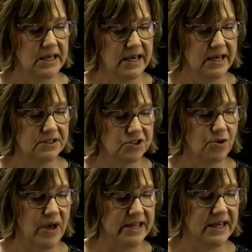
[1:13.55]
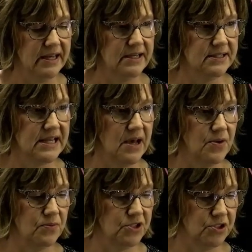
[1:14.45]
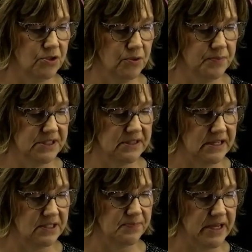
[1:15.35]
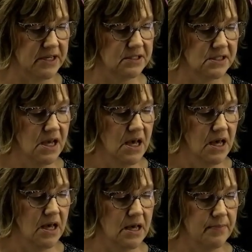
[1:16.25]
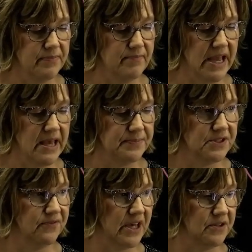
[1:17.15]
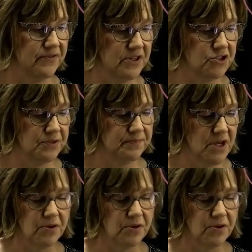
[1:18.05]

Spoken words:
And so I get it down to, oops, that's minus, my absolute value function.